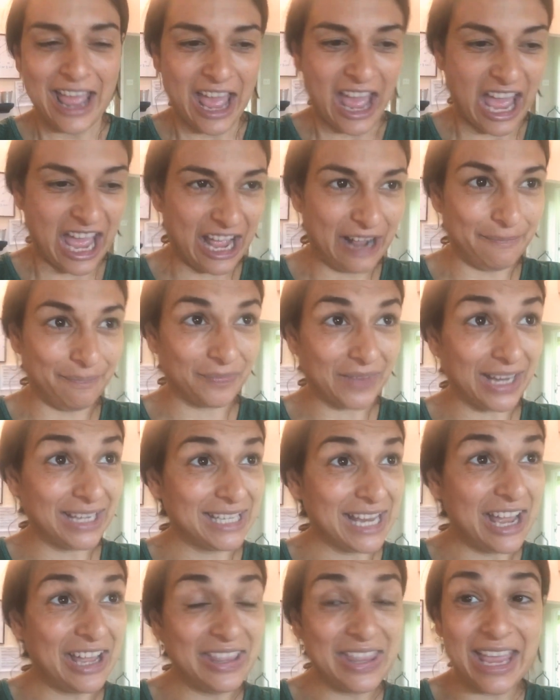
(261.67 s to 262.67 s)

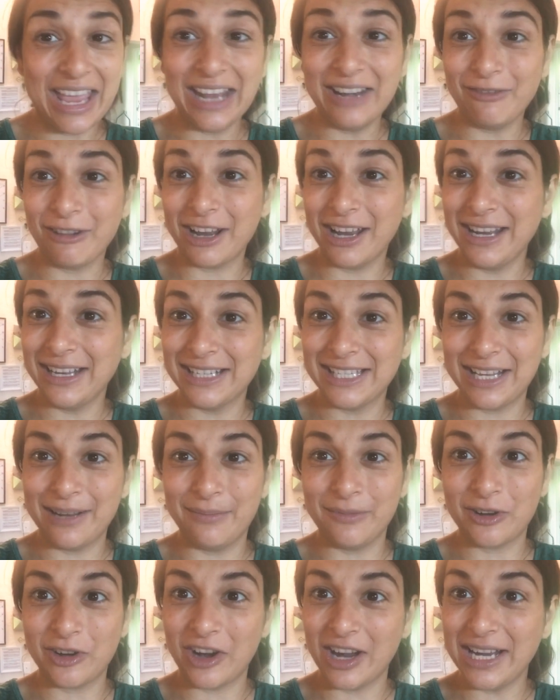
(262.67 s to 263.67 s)
Until then, we're getting
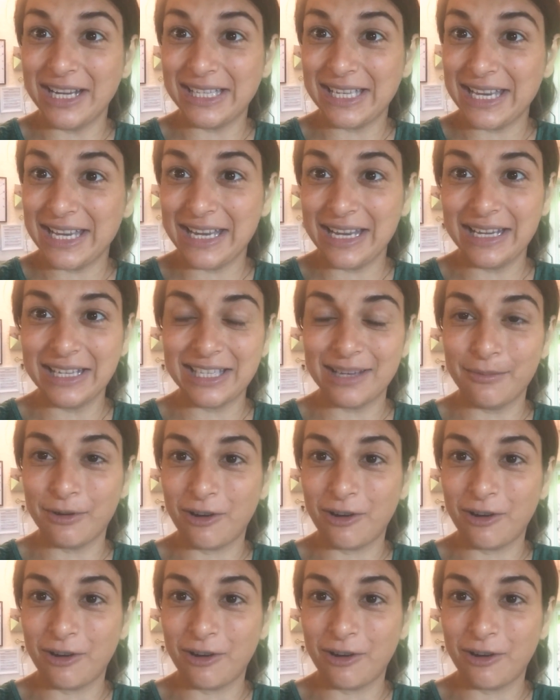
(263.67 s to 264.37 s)
some crazy